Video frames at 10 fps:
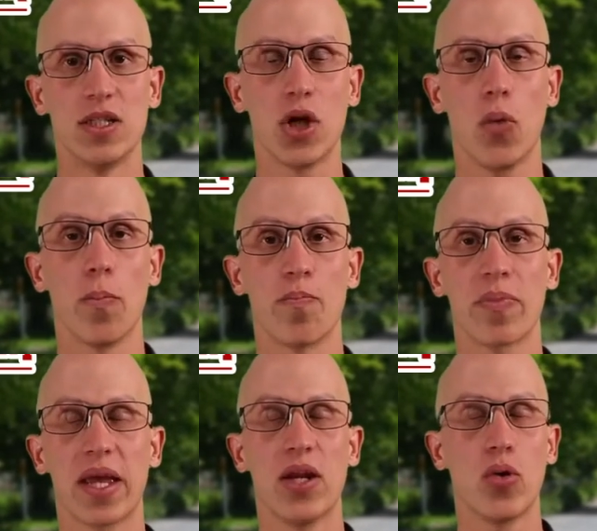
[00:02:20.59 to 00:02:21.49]
So
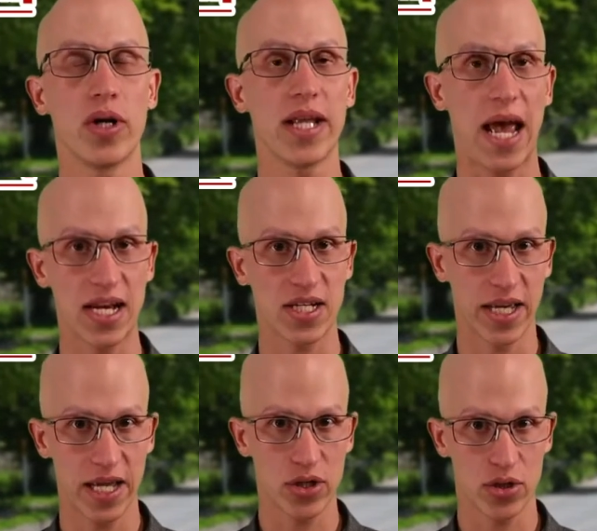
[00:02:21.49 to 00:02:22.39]
in order to
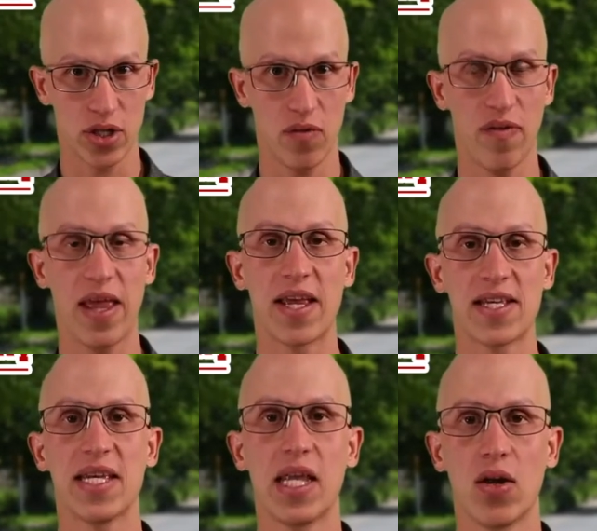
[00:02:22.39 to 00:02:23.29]
actually get yourself
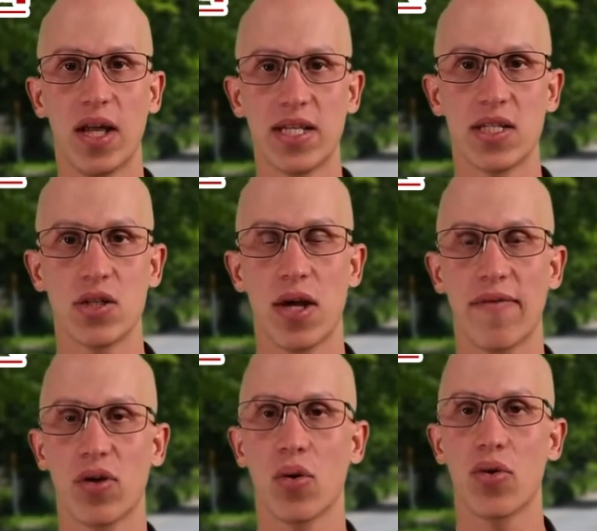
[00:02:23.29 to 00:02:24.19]
a CDL license,
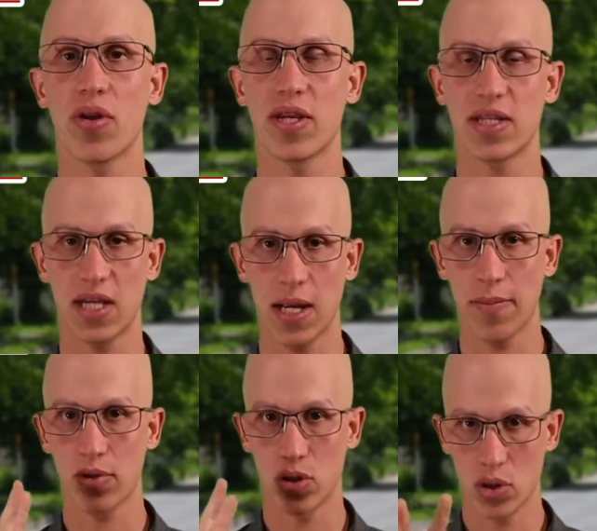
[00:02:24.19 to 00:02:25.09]
you have to go through the
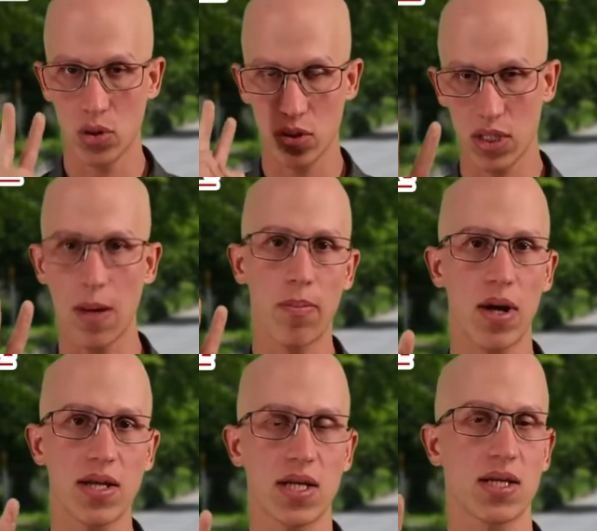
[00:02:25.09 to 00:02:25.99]
same
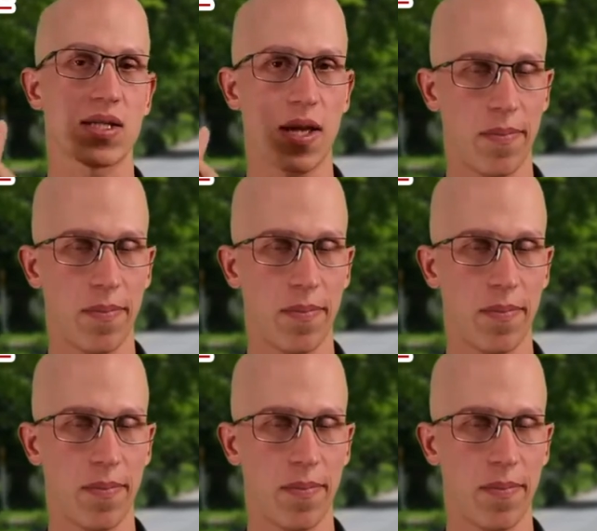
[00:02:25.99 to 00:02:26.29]
two-step process.